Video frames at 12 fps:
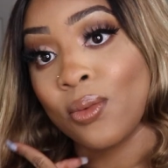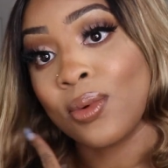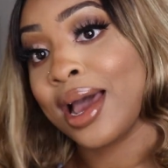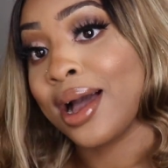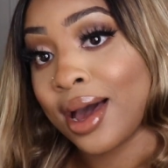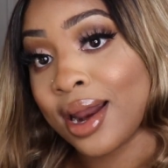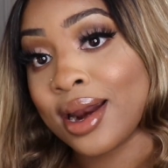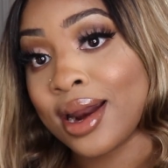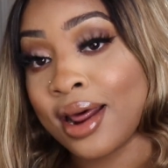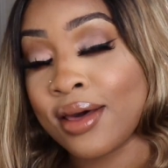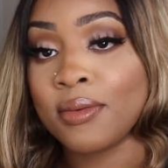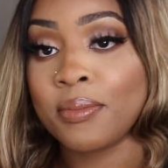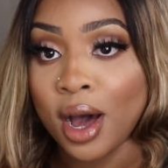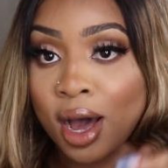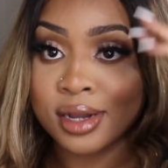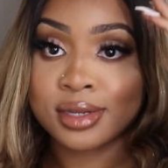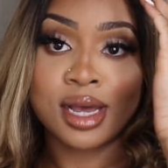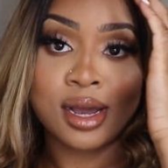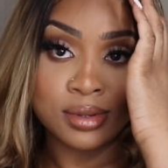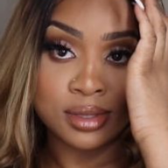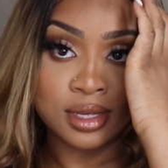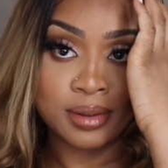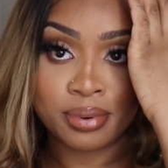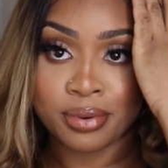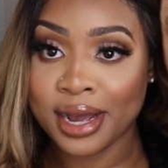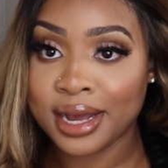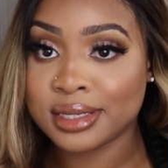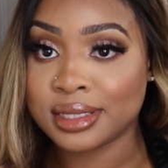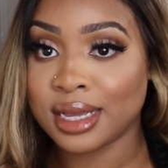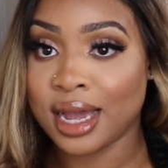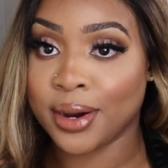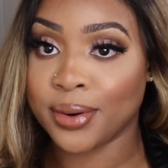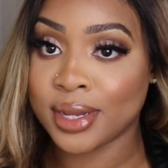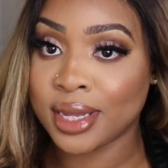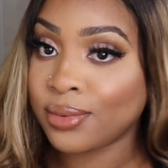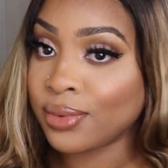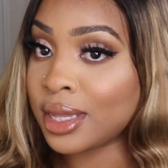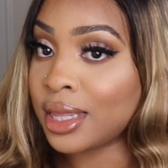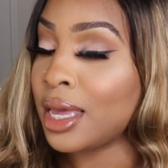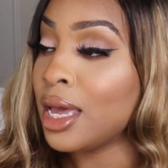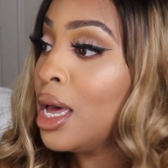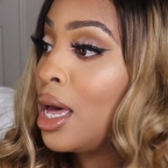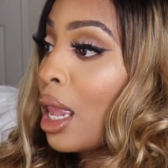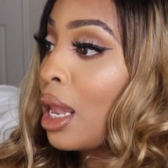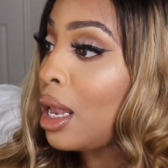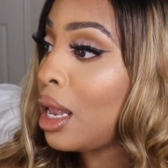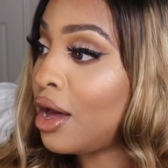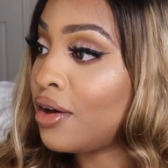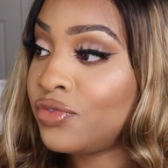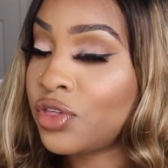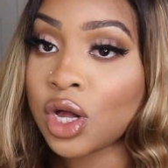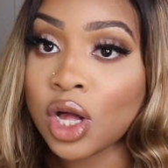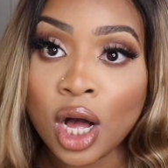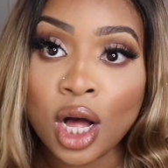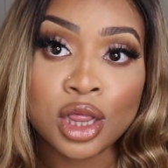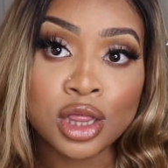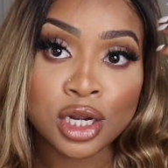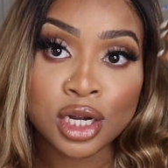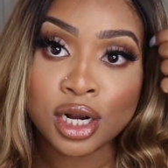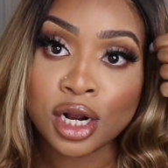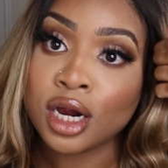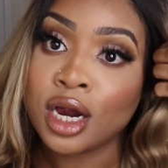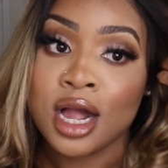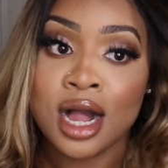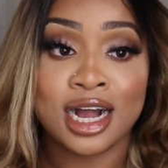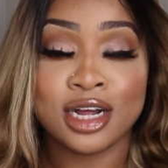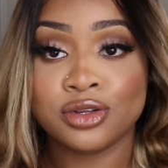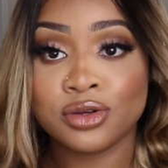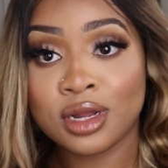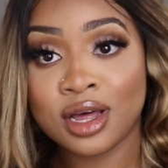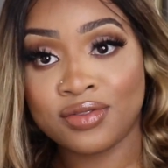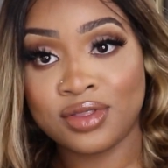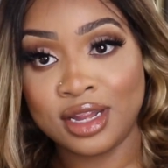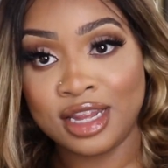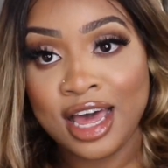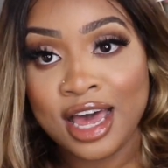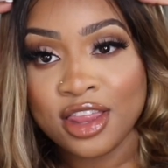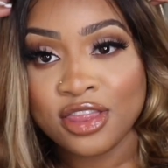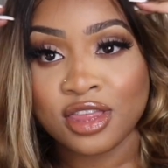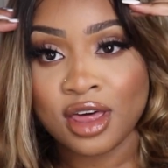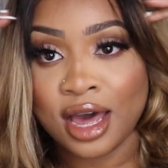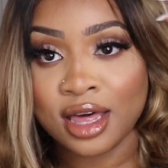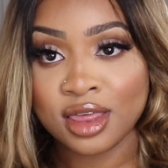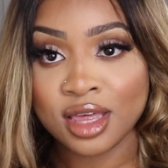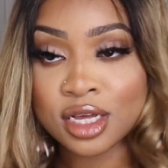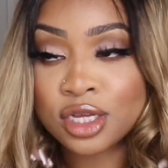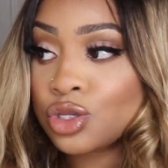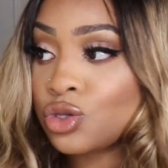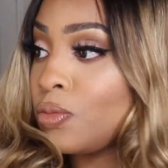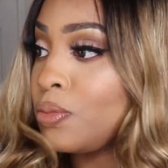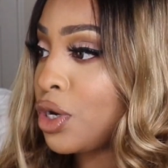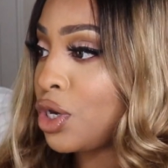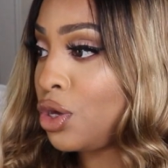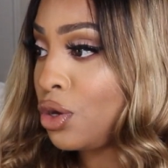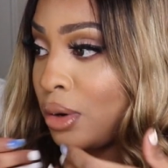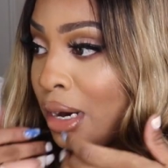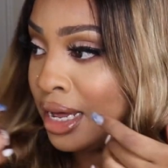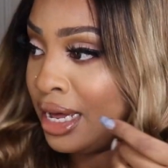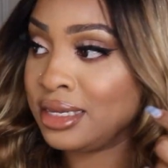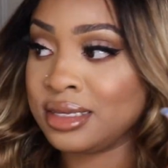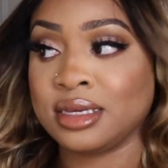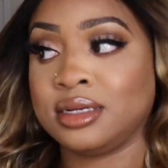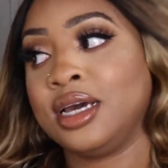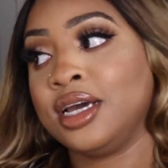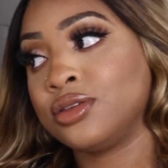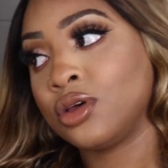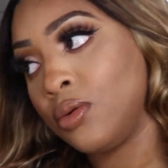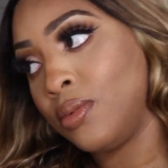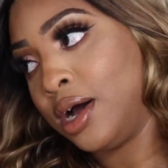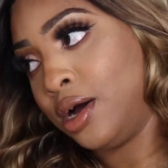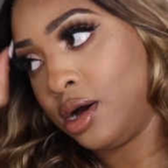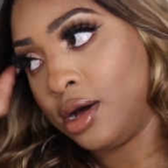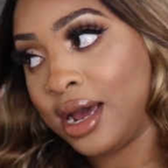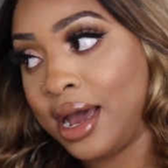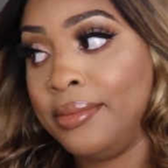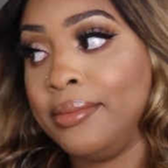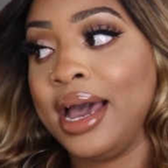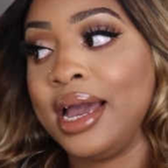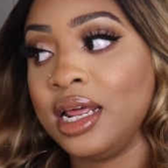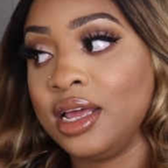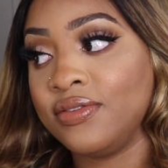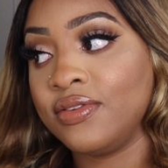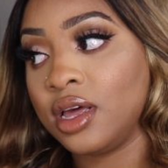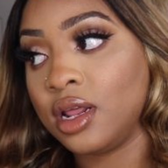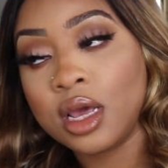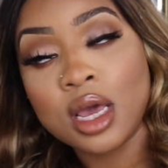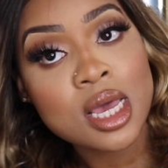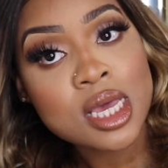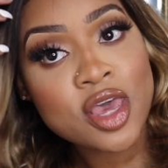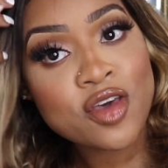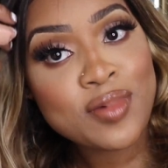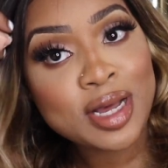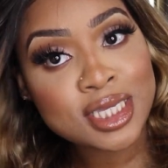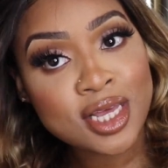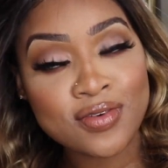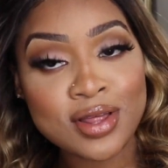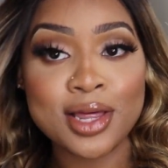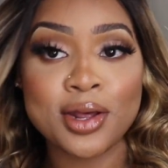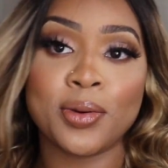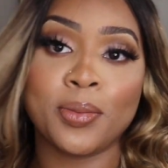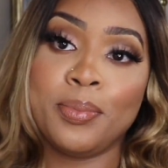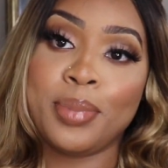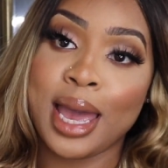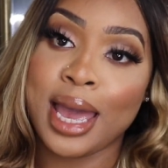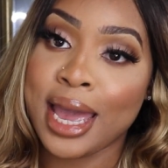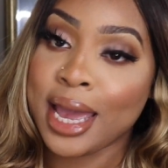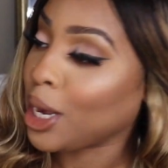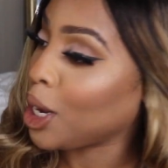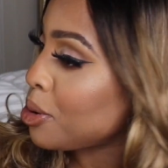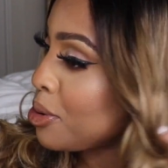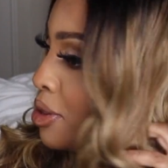when I got it out of the box, I was impressed. I really love the color. I do love the length. I think it's super cute. As the days go by on, I might even give myself a little bang here